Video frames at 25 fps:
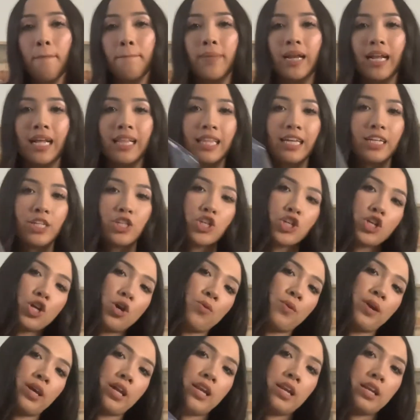I like to
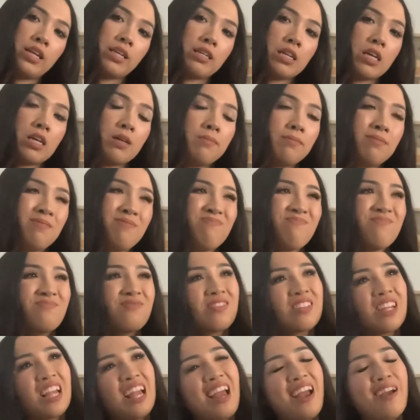go in
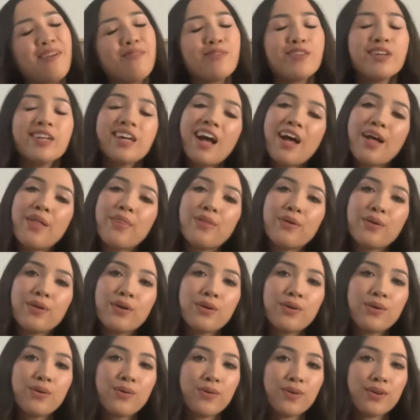every
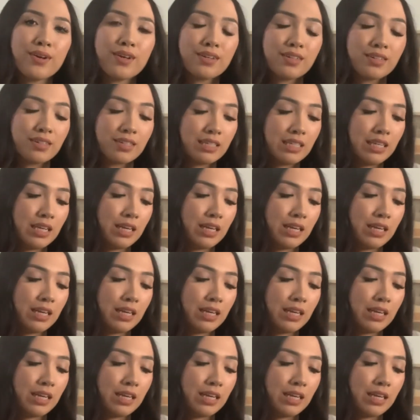other, or